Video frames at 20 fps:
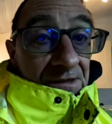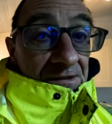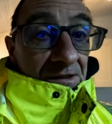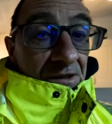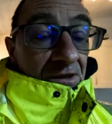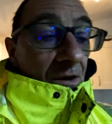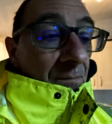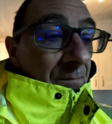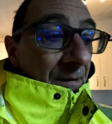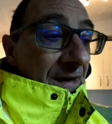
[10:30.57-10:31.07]
since
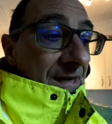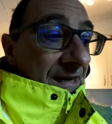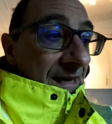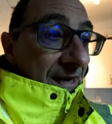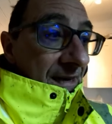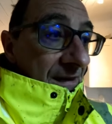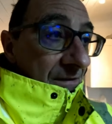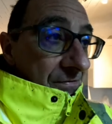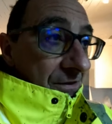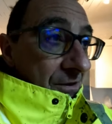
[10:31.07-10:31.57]
I got back
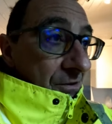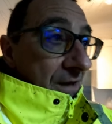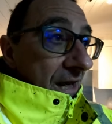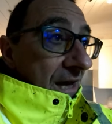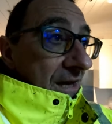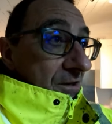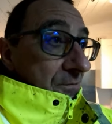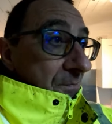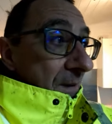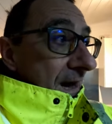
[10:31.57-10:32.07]
here a few
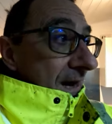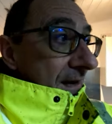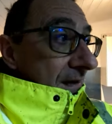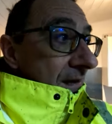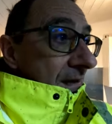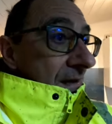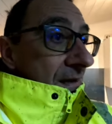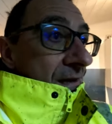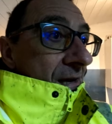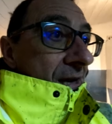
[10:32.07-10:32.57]
days
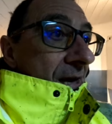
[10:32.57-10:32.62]
back,